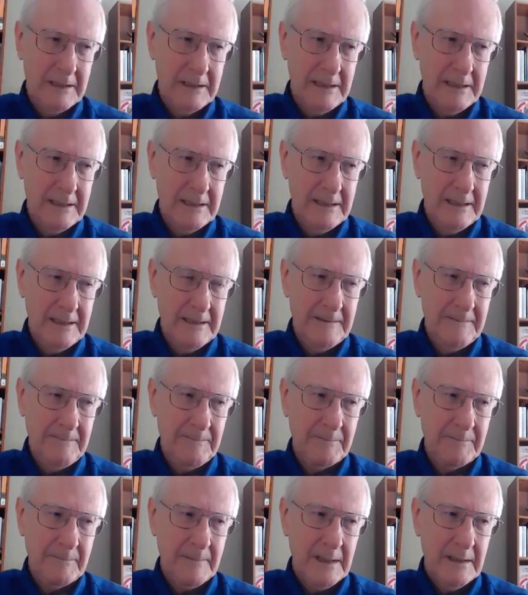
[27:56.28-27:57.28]
And
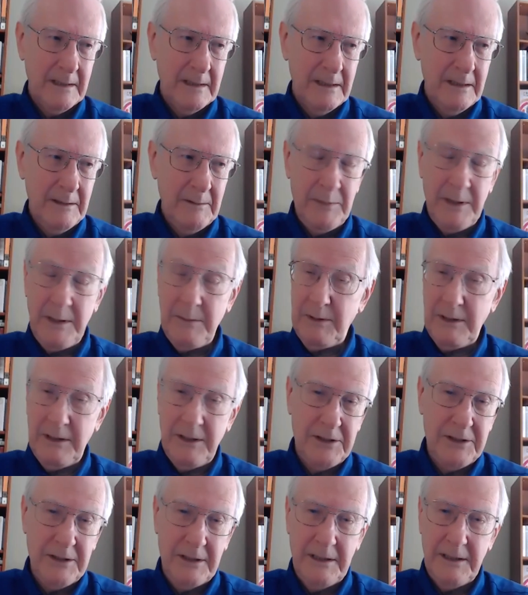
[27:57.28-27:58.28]
the people in
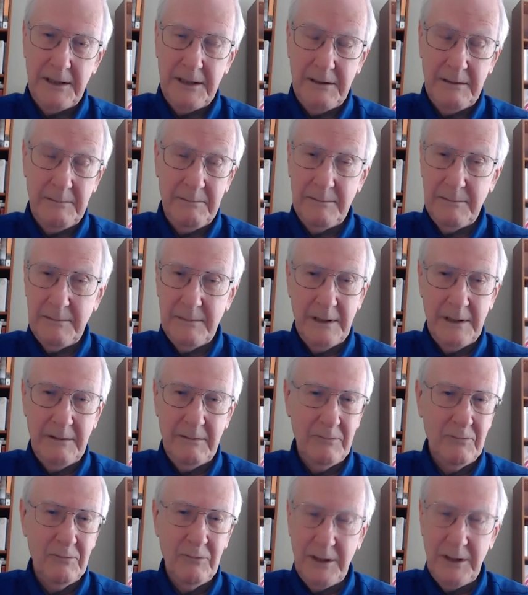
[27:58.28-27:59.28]
charge are
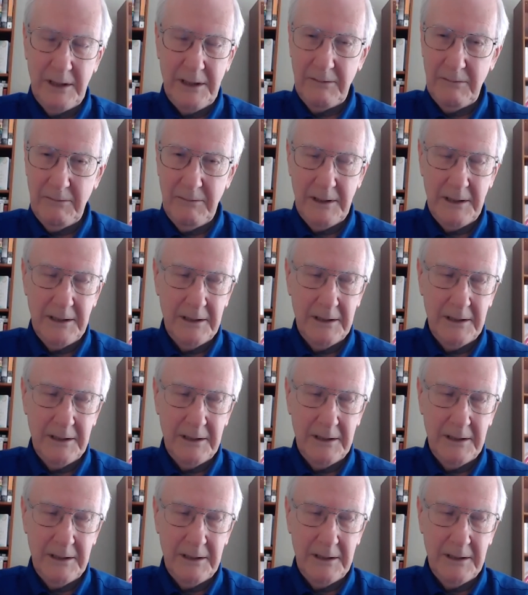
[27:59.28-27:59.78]
really, really